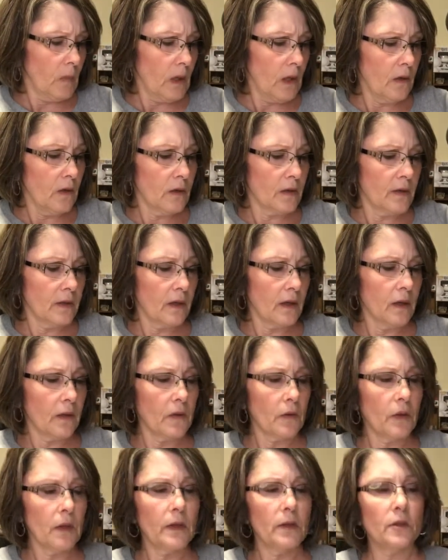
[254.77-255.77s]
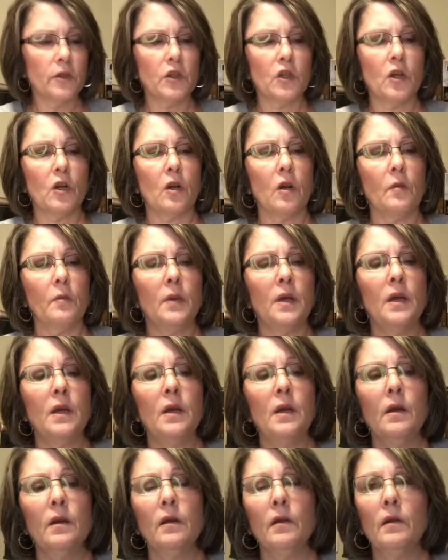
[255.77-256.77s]
Here's another little charm
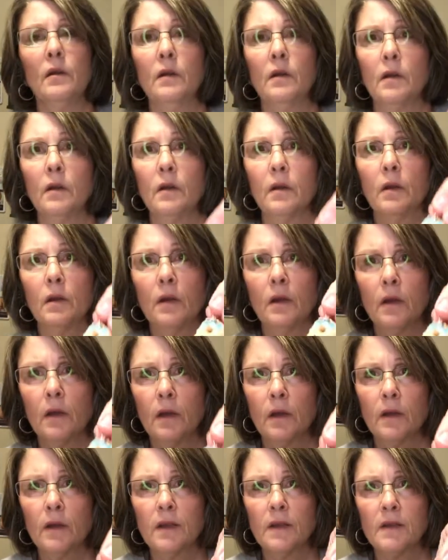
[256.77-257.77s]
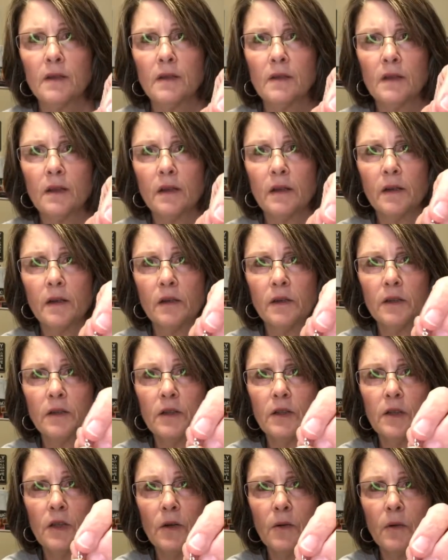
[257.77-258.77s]
here. This is a
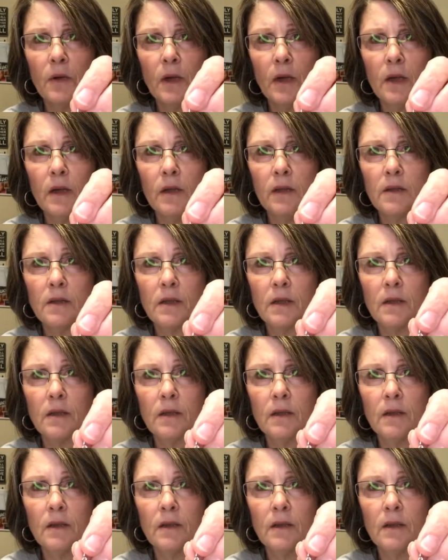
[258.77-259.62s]
little donut.